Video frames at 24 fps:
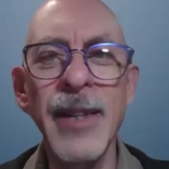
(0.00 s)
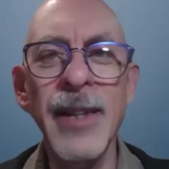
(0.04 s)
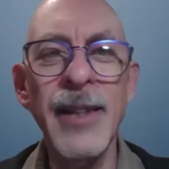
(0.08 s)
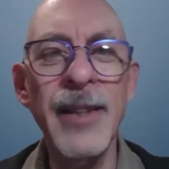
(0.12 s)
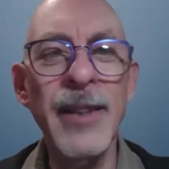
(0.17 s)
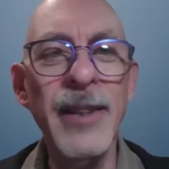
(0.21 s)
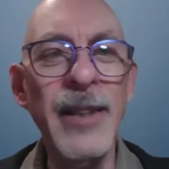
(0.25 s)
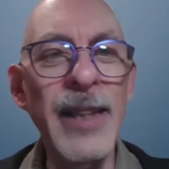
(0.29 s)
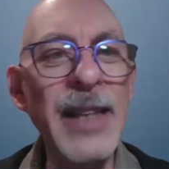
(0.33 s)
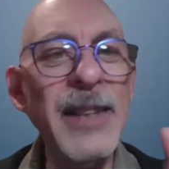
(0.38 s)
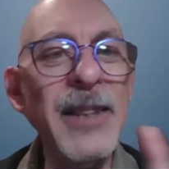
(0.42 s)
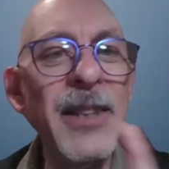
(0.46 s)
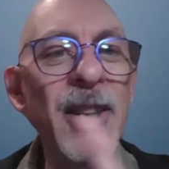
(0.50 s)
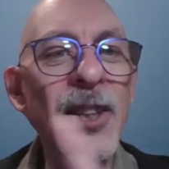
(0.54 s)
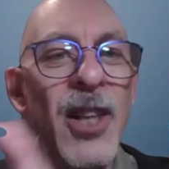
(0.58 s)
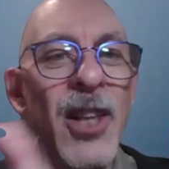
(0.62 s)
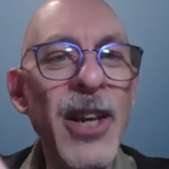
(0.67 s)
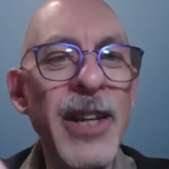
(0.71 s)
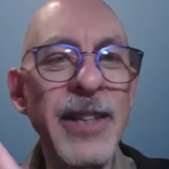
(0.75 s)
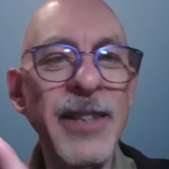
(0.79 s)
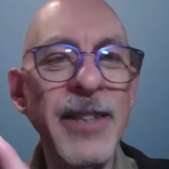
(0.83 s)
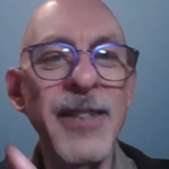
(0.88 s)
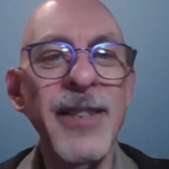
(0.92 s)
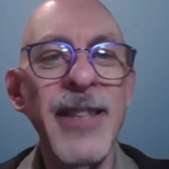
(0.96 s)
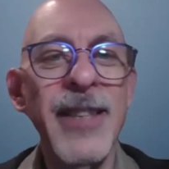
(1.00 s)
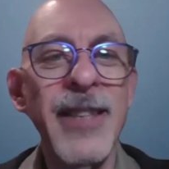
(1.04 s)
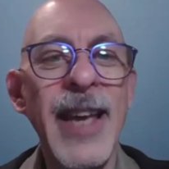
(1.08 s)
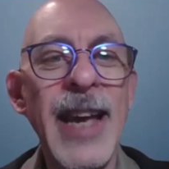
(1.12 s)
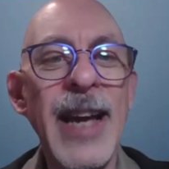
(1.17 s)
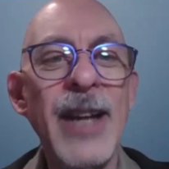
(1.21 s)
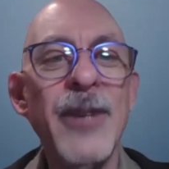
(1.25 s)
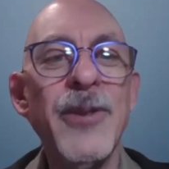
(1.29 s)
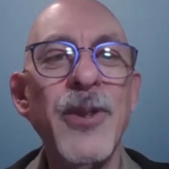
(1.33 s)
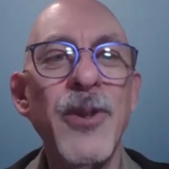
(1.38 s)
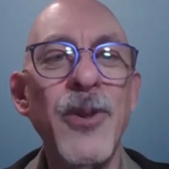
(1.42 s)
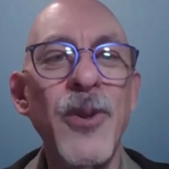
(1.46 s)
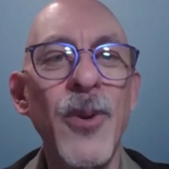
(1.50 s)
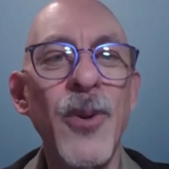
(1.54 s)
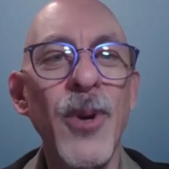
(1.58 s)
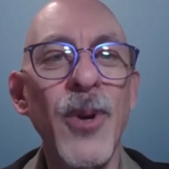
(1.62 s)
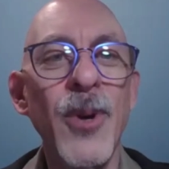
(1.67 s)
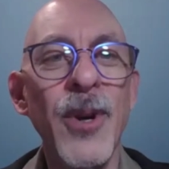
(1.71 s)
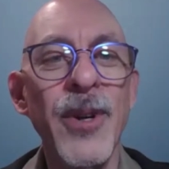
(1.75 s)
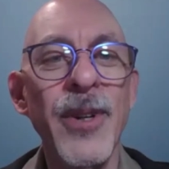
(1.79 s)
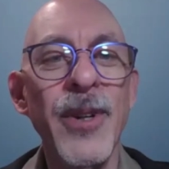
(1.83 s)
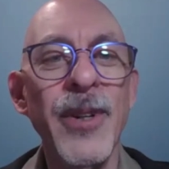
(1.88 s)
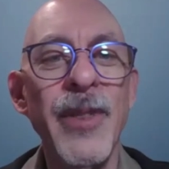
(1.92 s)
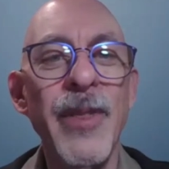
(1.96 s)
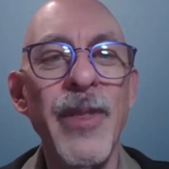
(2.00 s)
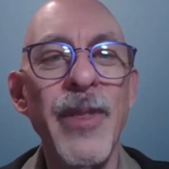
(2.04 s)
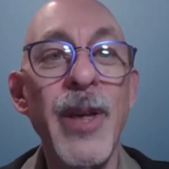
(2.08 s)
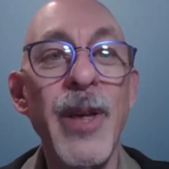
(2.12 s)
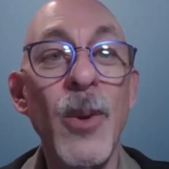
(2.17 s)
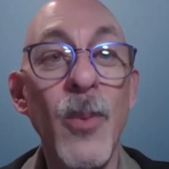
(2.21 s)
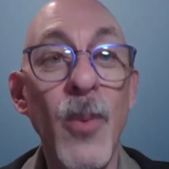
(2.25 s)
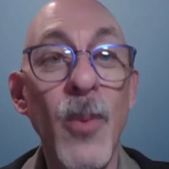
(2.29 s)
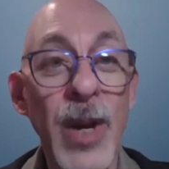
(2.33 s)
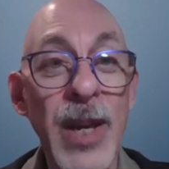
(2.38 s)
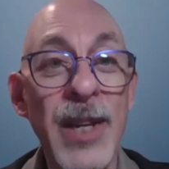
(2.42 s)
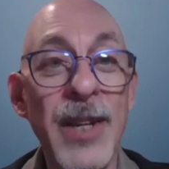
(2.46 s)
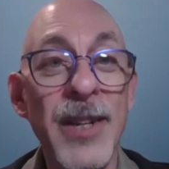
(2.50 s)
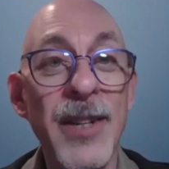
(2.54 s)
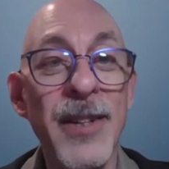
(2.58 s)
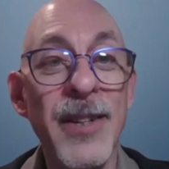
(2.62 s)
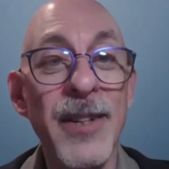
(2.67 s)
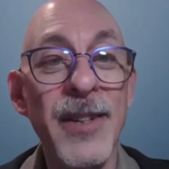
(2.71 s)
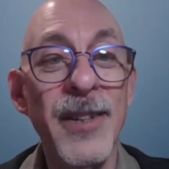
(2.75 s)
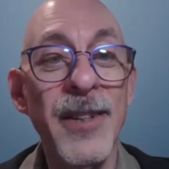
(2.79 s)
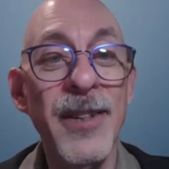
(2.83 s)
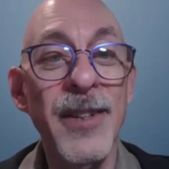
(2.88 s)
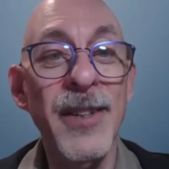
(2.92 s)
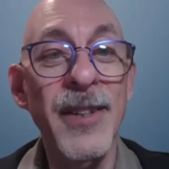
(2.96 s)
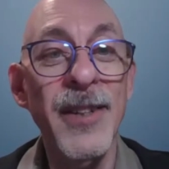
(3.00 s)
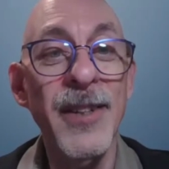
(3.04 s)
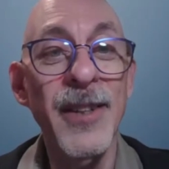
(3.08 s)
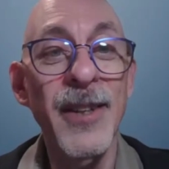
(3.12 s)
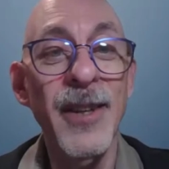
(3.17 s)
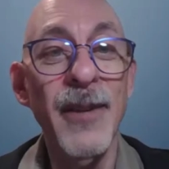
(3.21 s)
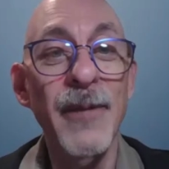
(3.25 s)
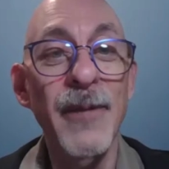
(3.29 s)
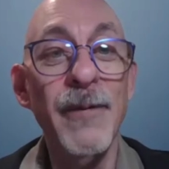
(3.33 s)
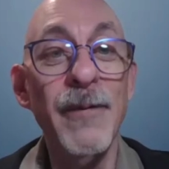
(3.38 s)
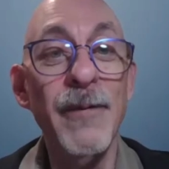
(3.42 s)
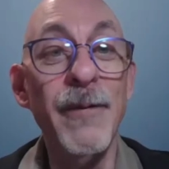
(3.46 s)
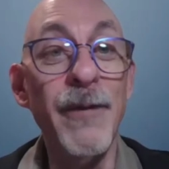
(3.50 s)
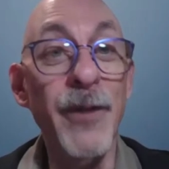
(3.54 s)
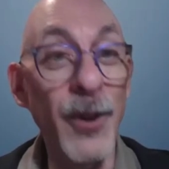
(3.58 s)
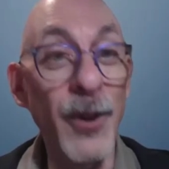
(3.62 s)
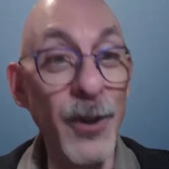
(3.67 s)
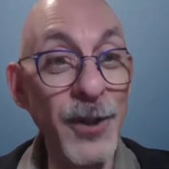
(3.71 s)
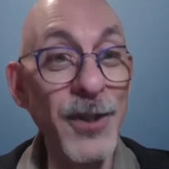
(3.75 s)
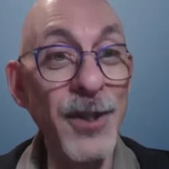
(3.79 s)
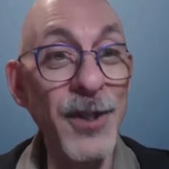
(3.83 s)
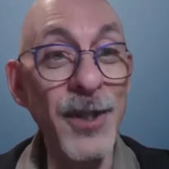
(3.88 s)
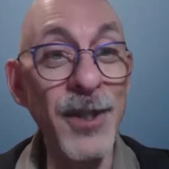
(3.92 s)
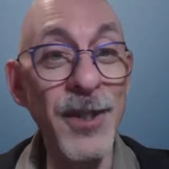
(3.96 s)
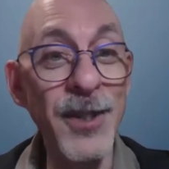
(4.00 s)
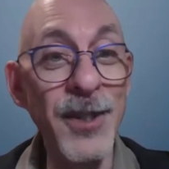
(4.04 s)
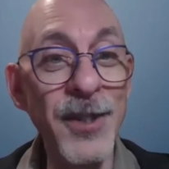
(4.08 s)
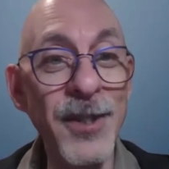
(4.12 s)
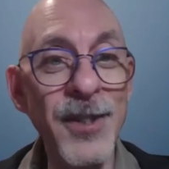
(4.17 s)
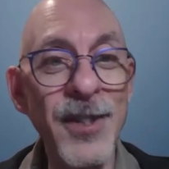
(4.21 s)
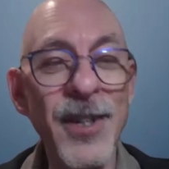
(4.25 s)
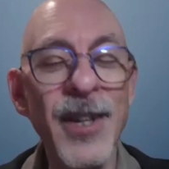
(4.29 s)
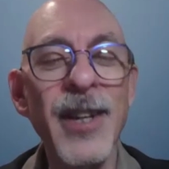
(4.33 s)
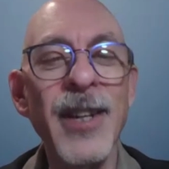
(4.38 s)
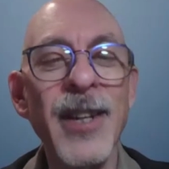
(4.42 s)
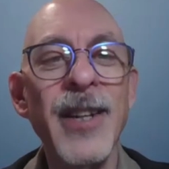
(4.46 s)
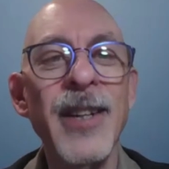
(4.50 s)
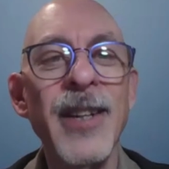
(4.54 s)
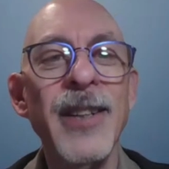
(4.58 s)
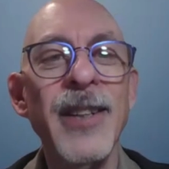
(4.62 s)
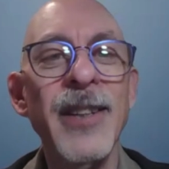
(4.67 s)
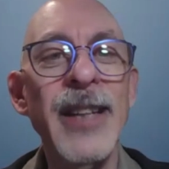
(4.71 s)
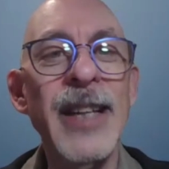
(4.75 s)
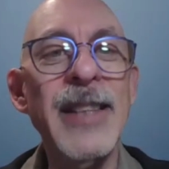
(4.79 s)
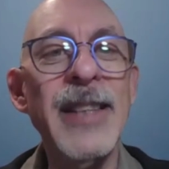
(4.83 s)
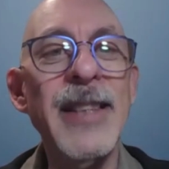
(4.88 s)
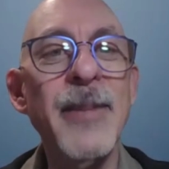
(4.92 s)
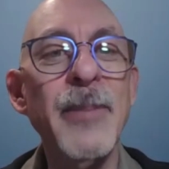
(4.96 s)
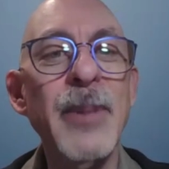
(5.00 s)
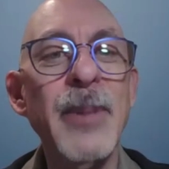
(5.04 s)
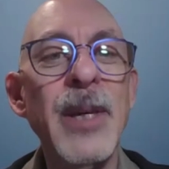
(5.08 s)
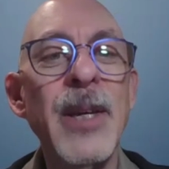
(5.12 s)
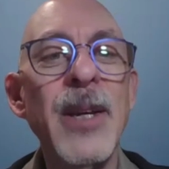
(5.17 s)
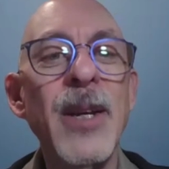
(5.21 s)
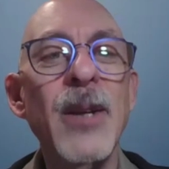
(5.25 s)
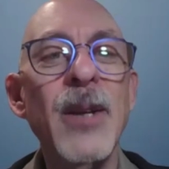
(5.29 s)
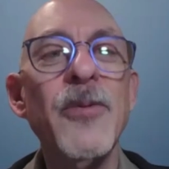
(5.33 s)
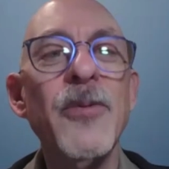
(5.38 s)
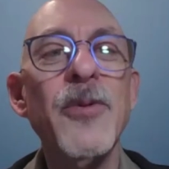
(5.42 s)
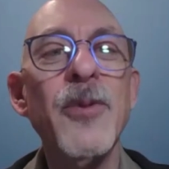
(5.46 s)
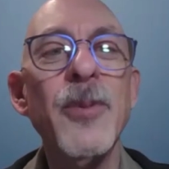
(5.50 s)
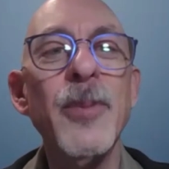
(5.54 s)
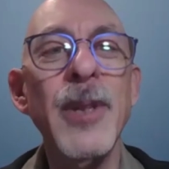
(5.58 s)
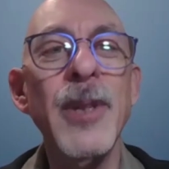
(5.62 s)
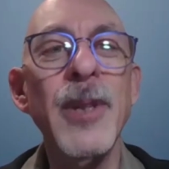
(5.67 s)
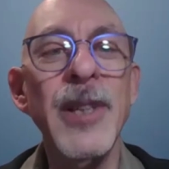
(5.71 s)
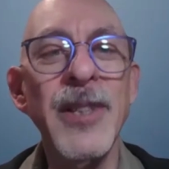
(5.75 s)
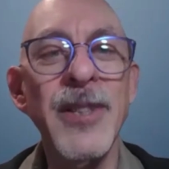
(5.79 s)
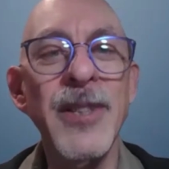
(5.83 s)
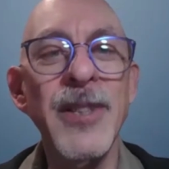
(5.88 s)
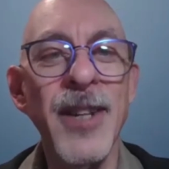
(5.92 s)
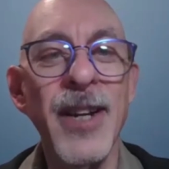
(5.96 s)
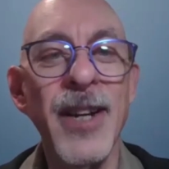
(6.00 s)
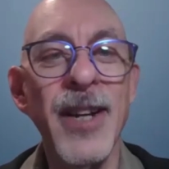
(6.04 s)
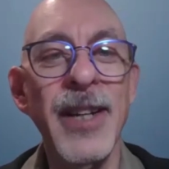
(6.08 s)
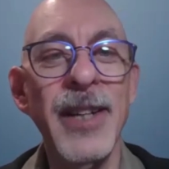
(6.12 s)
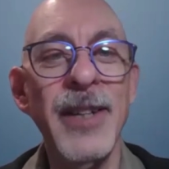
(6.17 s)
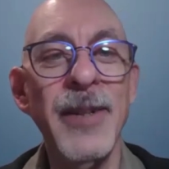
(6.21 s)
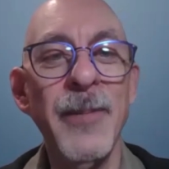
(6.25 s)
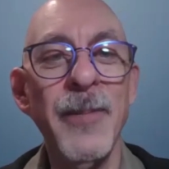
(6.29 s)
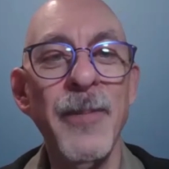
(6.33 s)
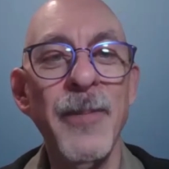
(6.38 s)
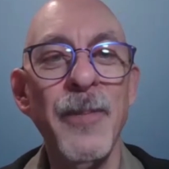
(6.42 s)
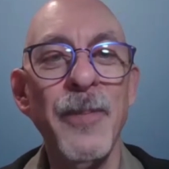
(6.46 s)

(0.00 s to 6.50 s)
let the line stay out the door, they'll wait, versus let them be comfortable inside.